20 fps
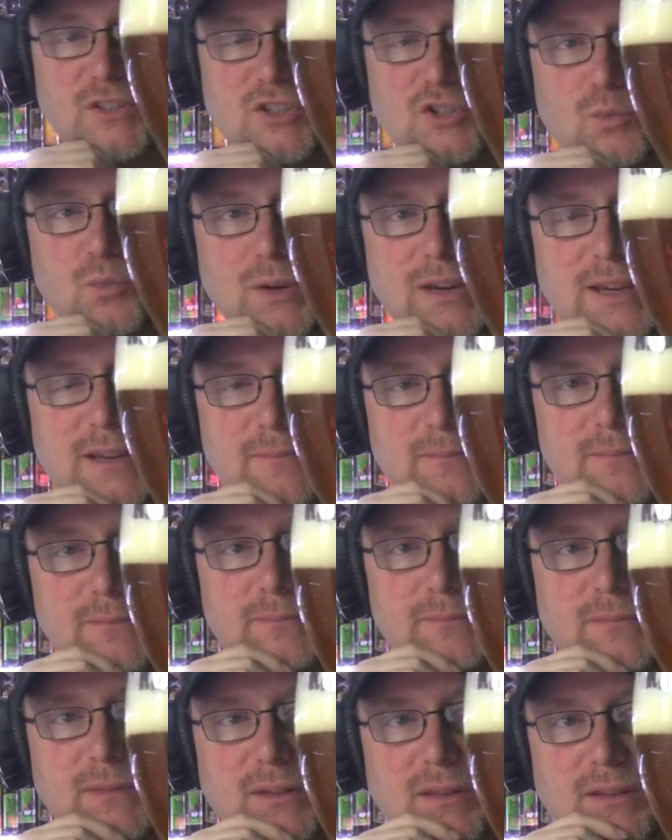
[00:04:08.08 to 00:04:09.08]
sweet,
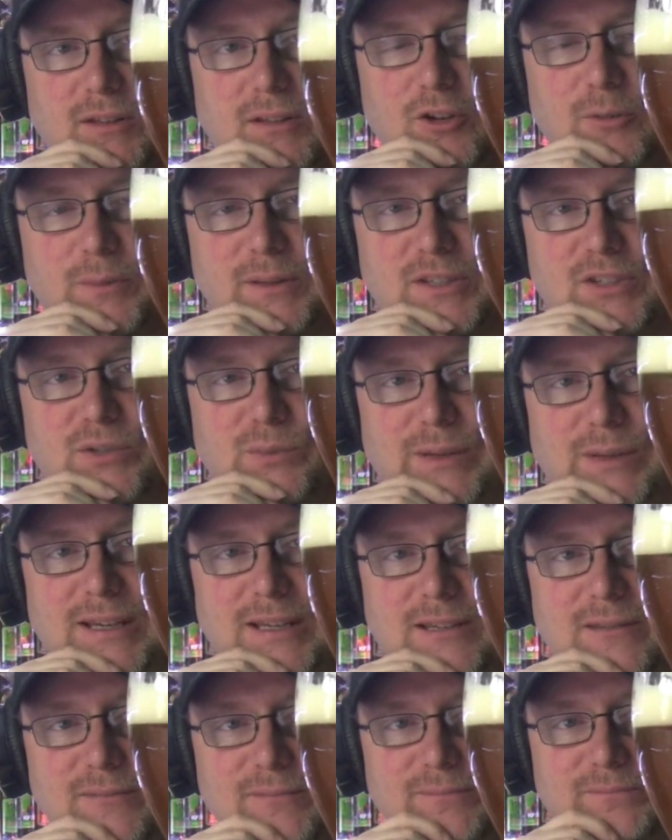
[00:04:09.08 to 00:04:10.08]
a little bit
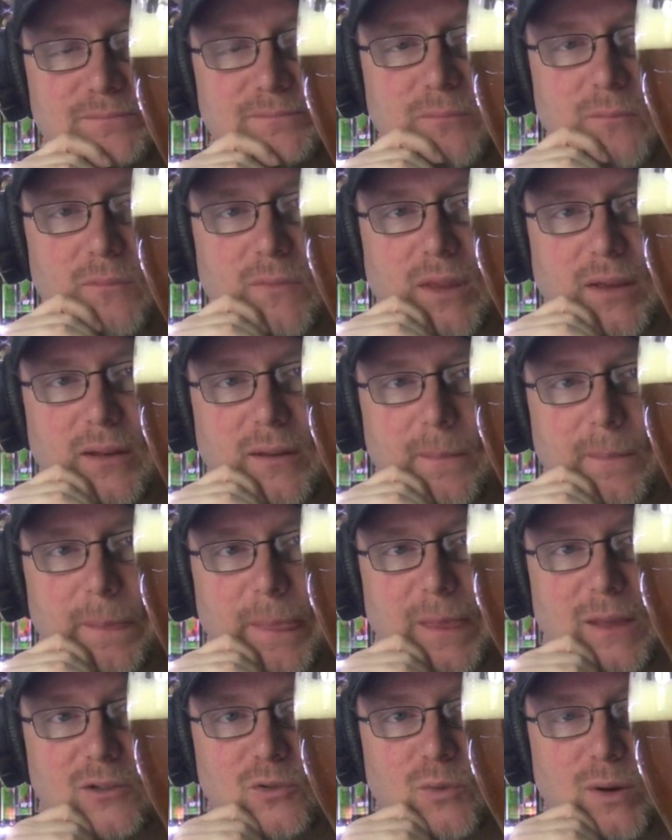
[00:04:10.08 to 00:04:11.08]
sweet,
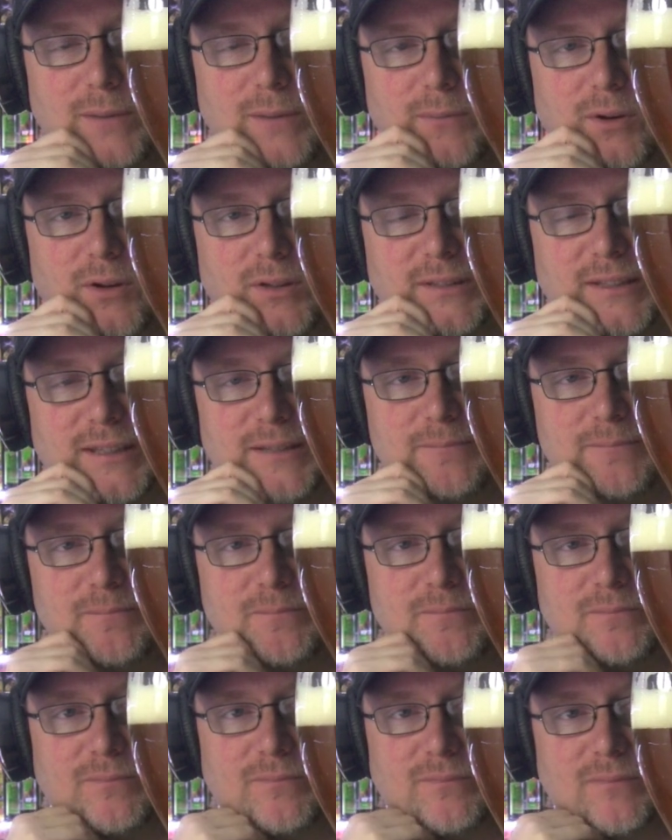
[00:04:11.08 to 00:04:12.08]
quite malty,
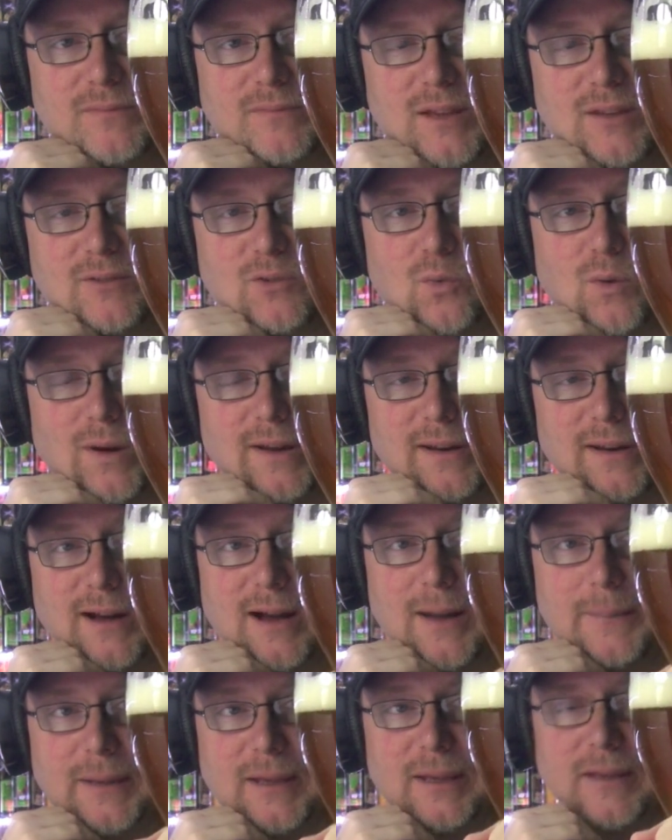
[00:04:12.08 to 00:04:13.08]
and quite
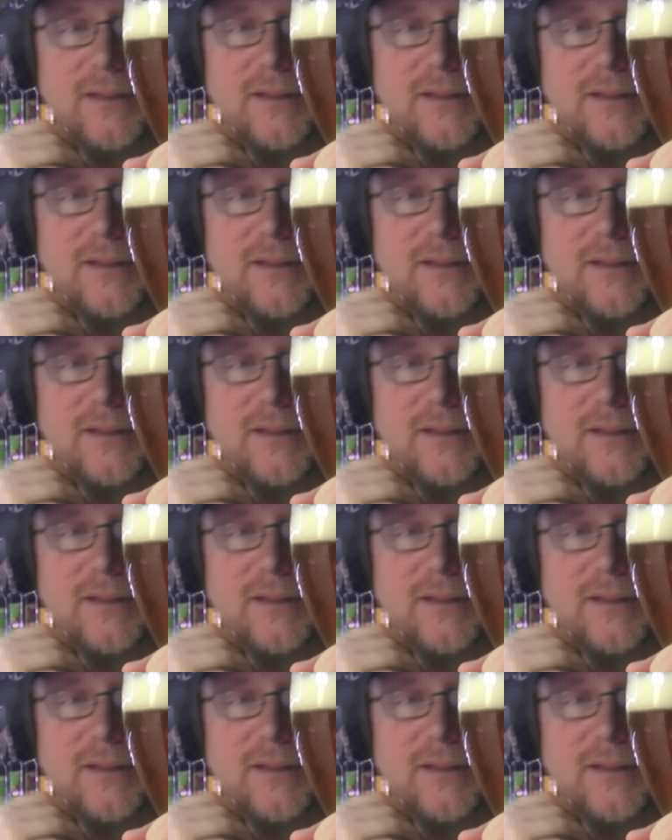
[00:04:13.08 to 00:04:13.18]
hoppy.